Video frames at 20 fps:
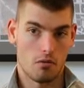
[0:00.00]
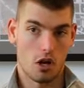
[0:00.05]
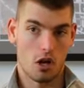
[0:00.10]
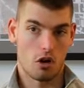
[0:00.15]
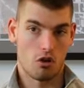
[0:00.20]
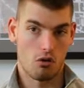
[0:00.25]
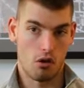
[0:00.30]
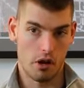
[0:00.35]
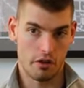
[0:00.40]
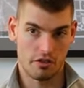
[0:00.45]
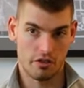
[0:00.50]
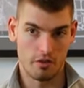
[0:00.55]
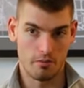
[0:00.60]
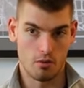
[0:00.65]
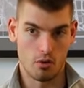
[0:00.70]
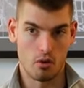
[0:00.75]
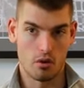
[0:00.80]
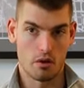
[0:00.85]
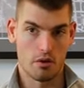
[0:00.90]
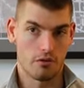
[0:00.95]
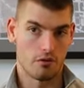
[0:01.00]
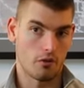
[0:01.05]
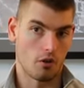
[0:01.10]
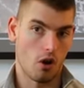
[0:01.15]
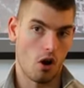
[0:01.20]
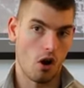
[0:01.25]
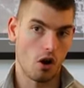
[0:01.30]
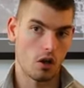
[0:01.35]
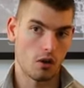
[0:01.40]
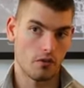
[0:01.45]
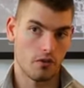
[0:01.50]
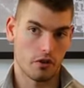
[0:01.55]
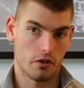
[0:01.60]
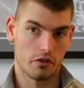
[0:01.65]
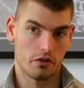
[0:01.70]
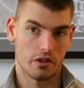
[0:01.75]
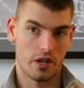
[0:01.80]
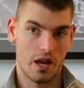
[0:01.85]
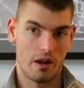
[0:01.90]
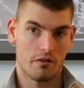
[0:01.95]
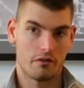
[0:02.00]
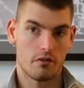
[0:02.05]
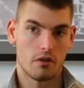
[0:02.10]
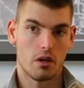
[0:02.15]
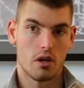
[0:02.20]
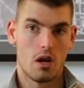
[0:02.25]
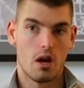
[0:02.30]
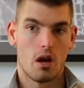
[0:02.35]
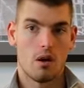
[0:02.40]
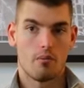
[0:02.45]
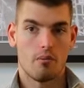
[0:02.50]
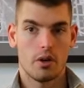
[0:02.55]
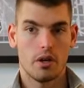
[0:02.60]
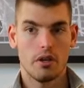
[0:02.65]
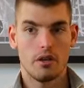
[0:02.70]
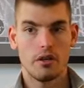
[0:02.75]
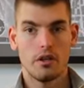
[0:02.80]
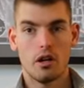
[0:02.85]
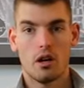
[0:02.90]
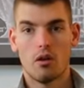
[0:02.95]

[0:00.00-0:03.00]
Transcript: across the board for all of your stuff, but